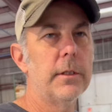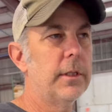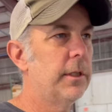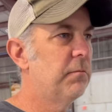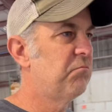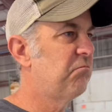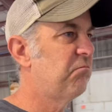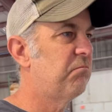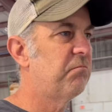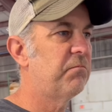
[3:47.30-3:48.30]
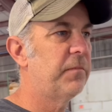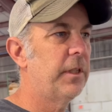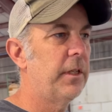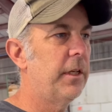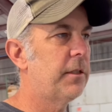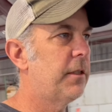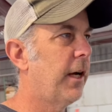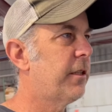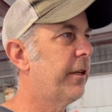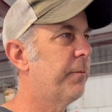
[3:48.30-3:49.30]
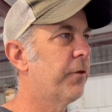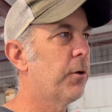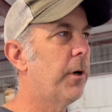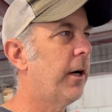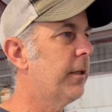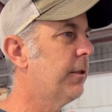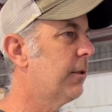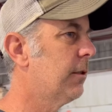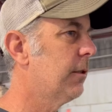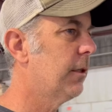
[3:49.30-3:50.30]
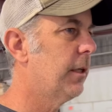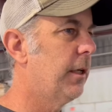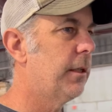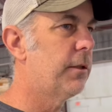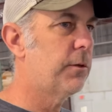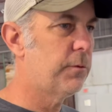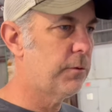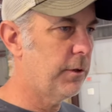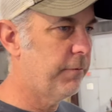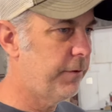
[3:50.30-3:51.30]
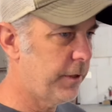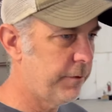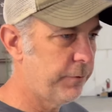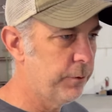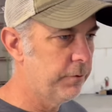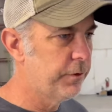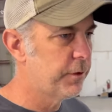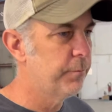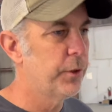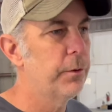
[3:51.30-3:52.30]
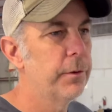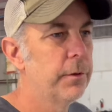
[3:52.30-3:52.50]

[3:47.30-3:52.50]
And it's not set up for quads. It's a very fuel efficient boat.